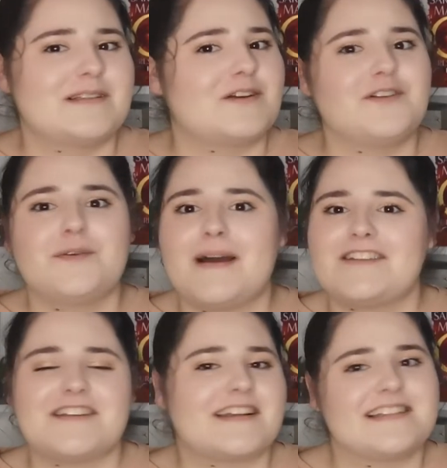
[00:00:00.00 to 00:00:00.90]
It's got no
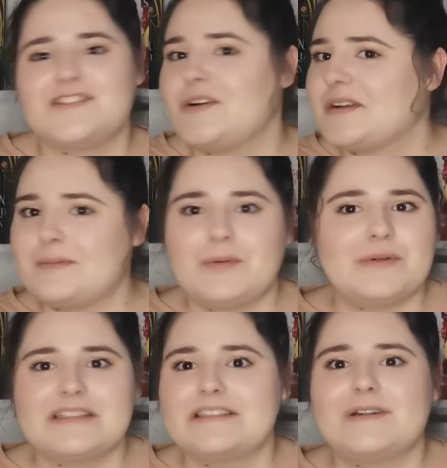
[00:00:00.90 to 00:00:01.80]
magic and it's not at a
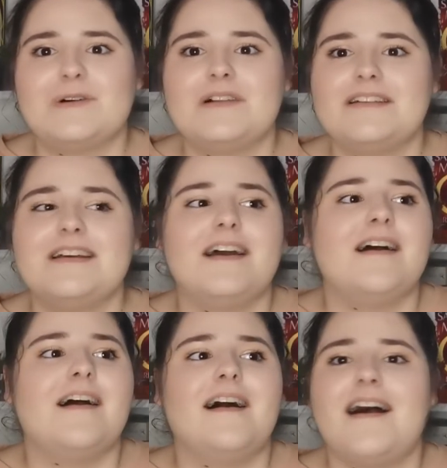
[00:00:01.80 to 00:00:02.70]
boarding school.
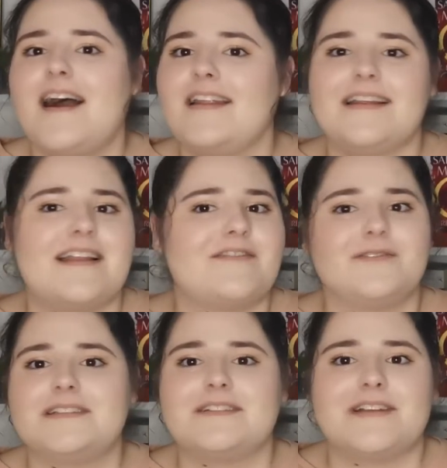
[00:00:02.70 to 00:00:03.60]
And I never
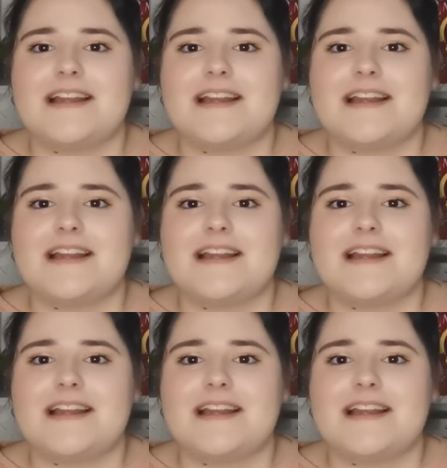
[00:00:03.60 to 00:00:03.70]
wanted to